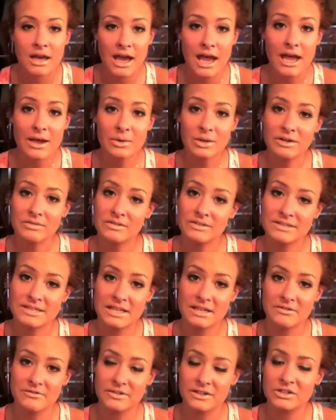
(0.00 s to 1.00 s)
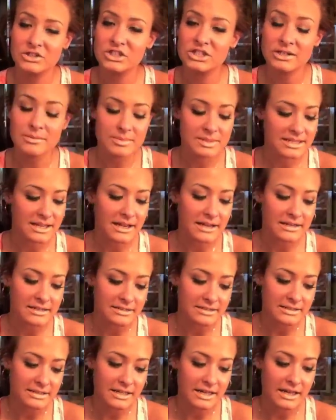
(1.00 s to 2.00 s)
I would have to say the friendships,
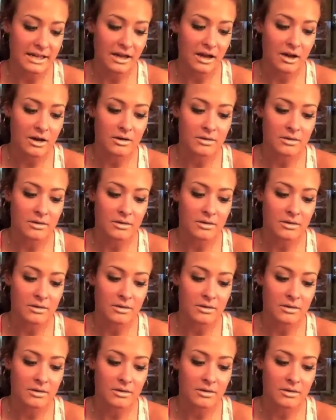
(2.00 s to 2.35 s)
honestly.